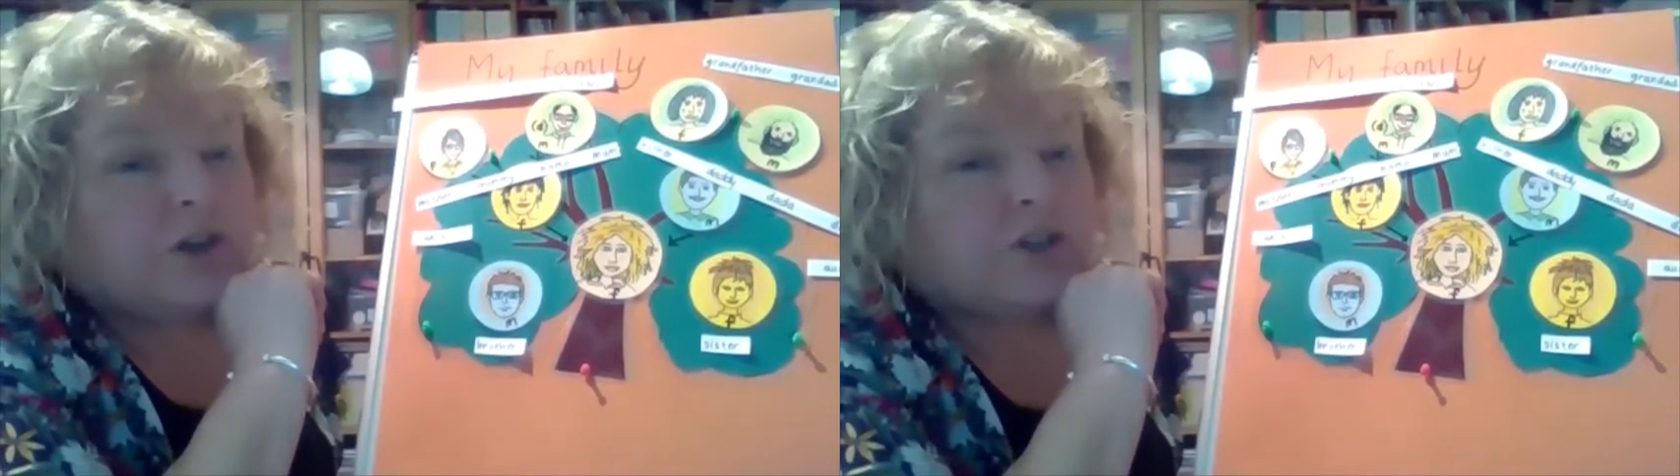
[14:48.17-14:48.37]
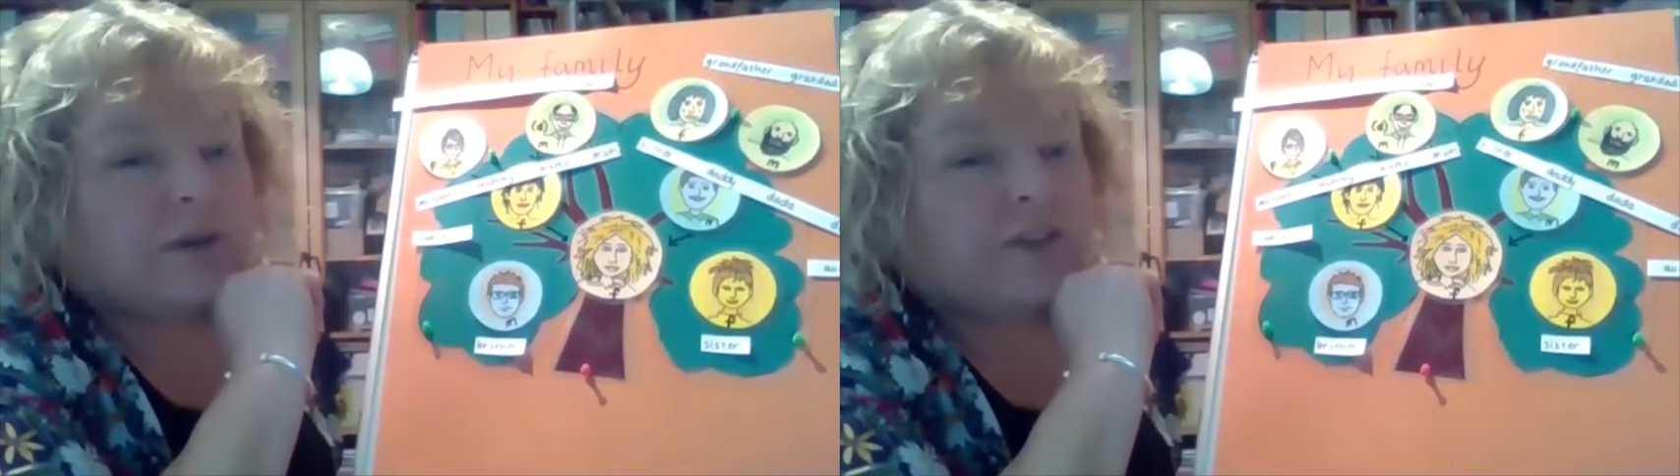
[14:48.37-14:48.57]

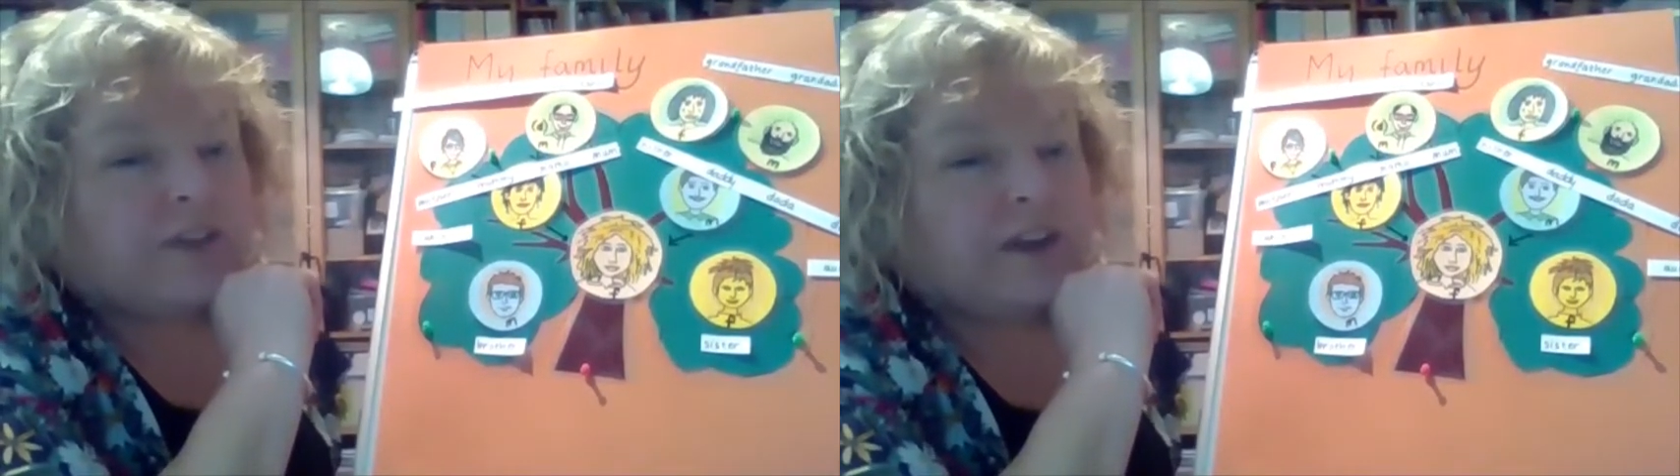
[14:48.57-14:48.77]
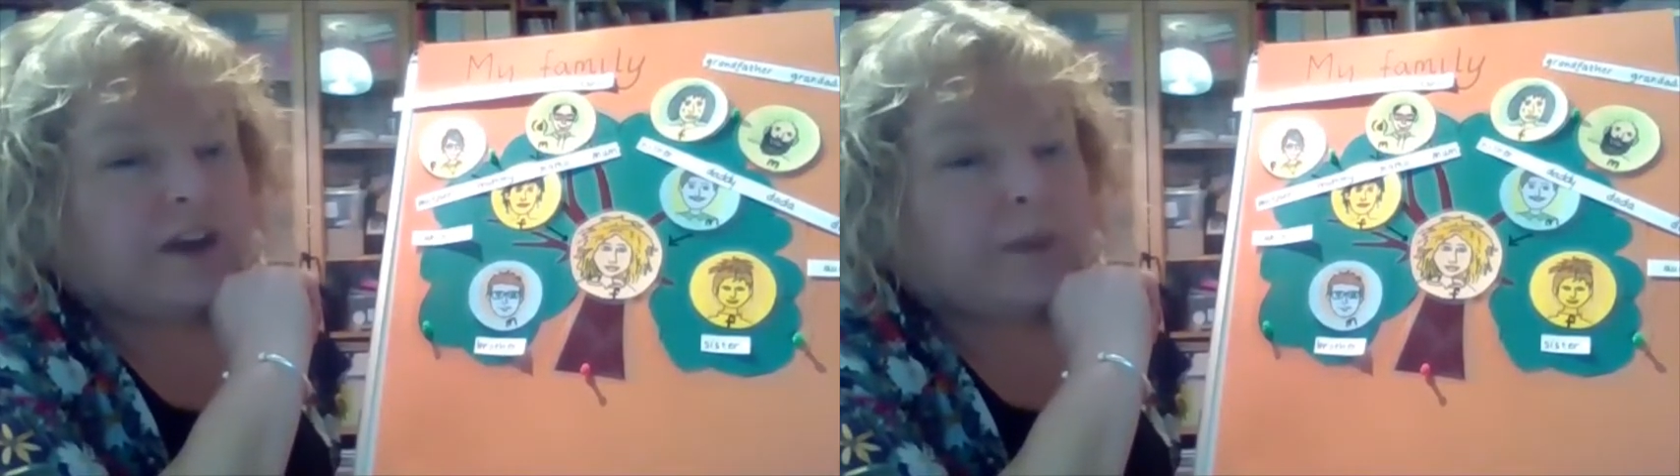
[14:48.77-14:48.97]
to have a
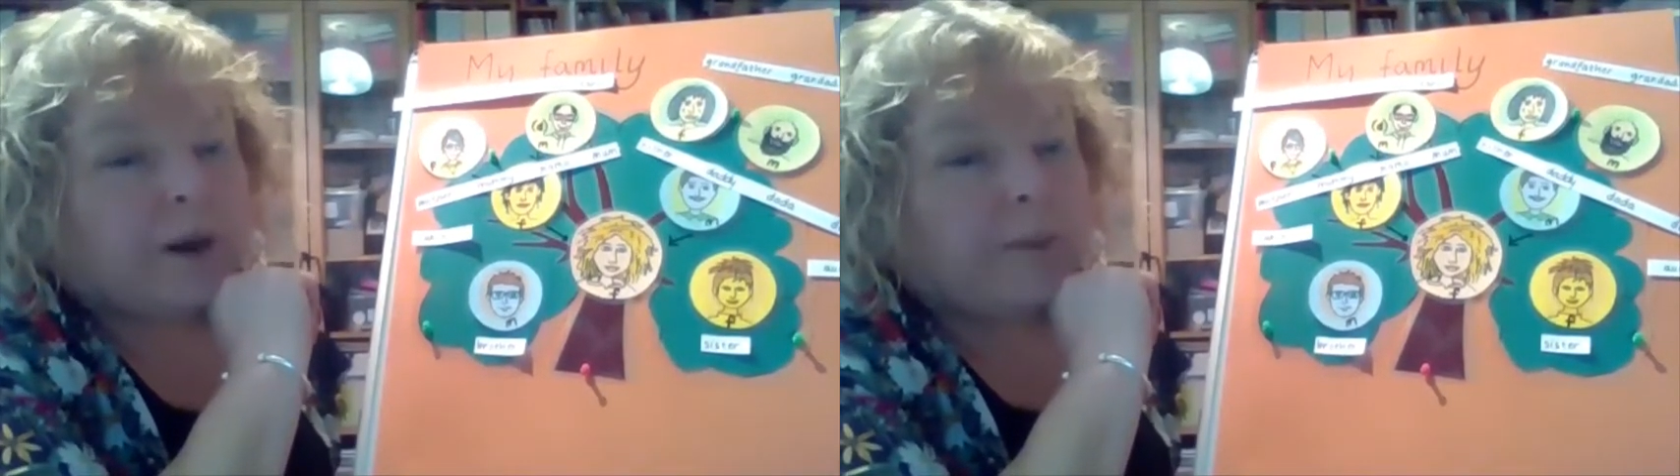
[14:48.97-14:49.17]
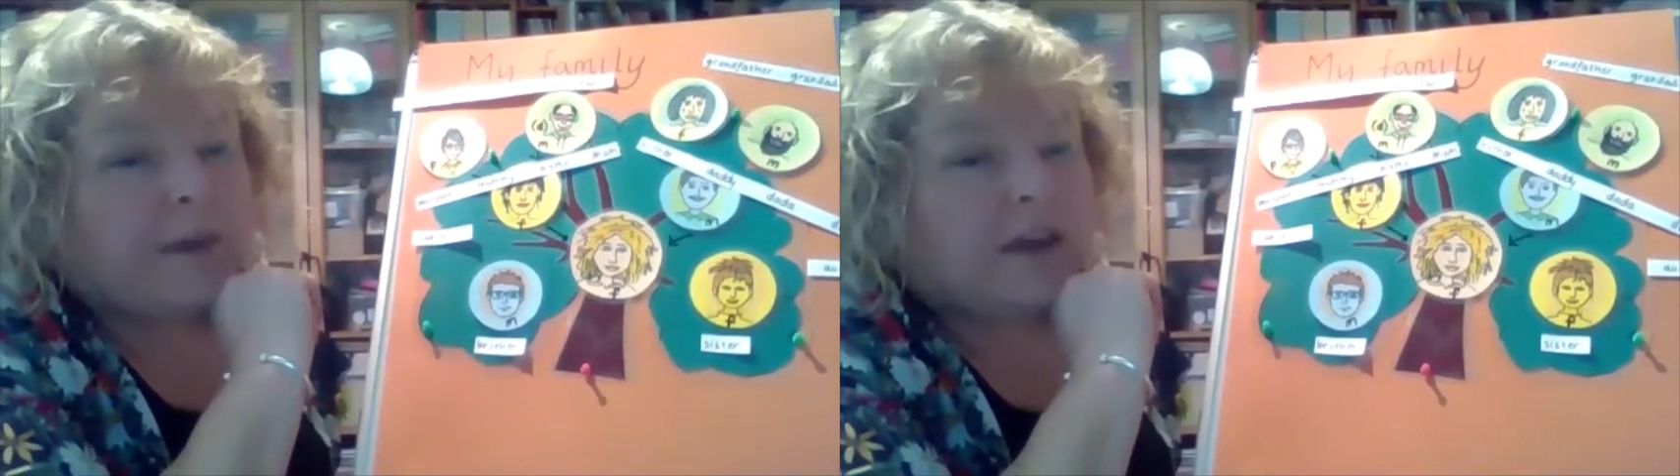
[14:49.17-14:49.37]
think
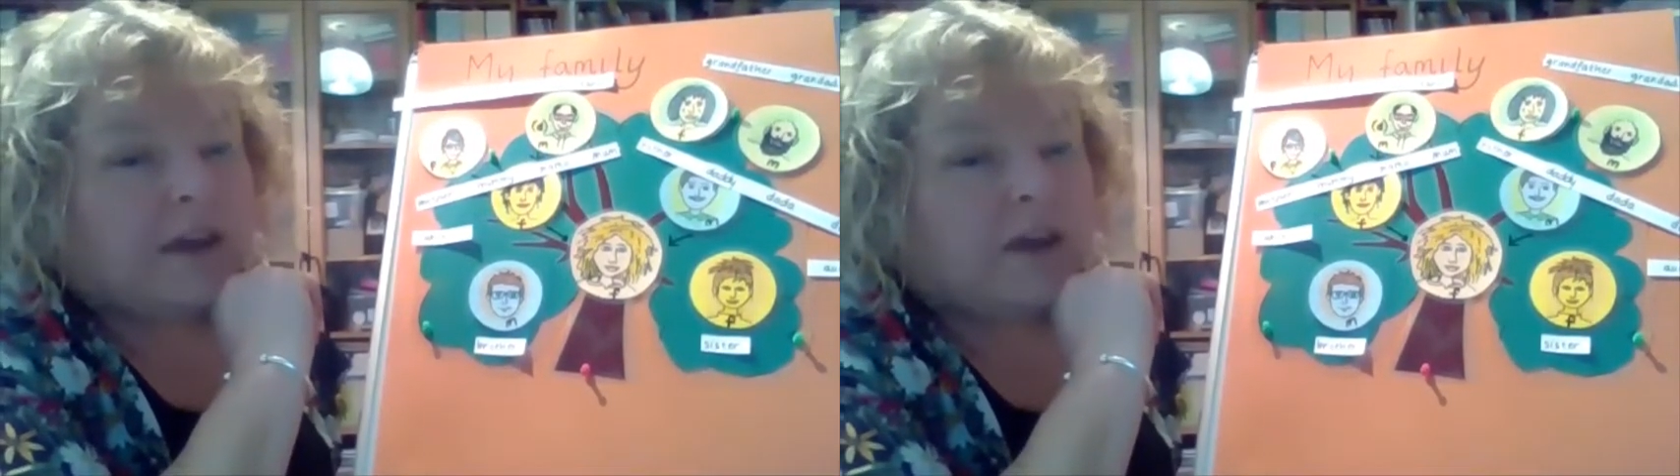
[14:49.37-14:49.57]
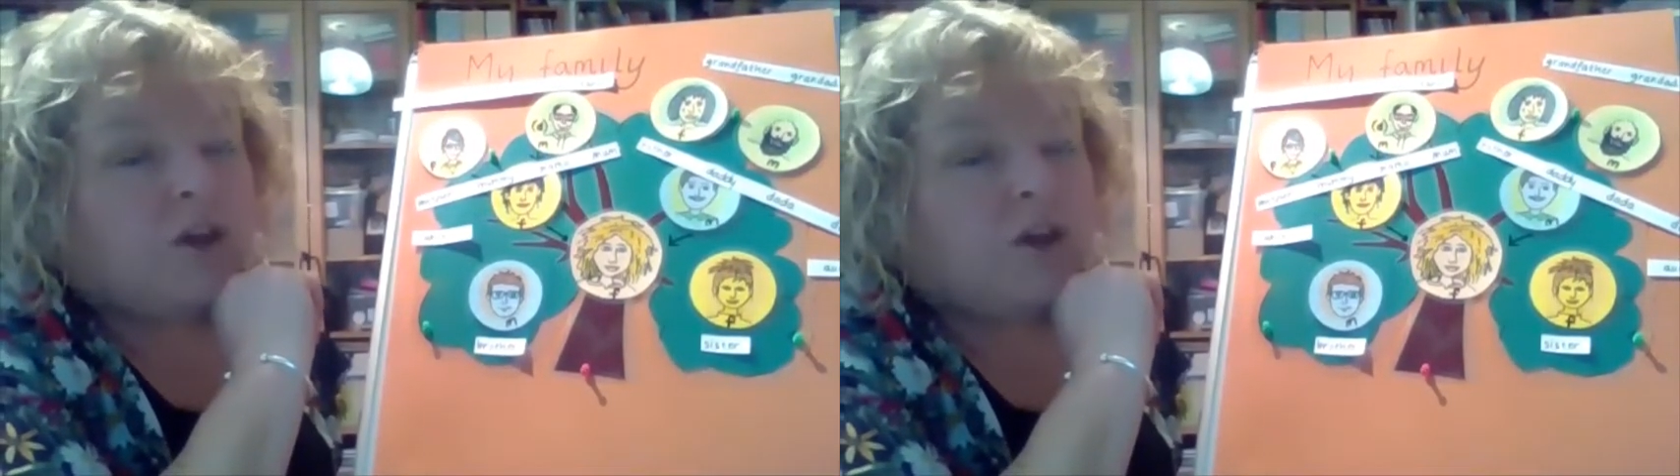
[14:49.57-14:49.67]
about making